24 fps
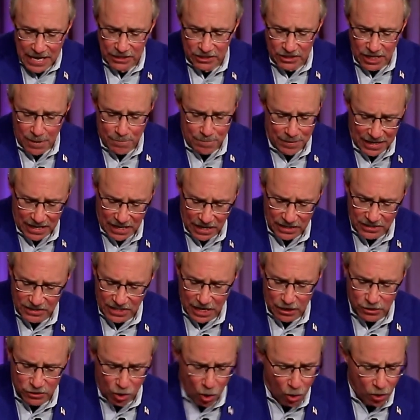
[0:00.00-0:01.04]
it said because
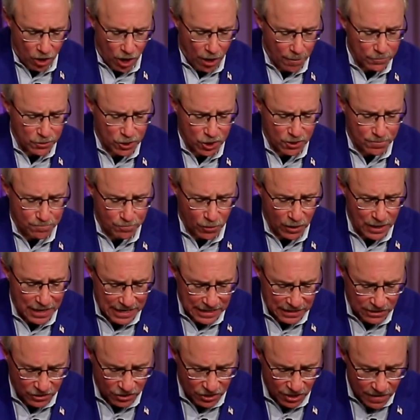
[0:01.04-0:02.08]
there's going to come
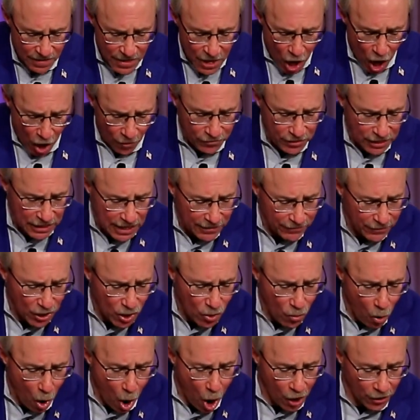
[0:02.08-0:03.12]
springs of
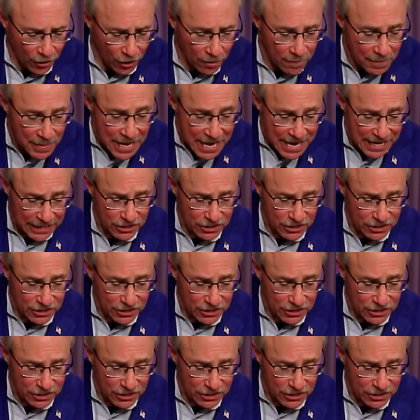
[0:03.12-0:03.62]
living water.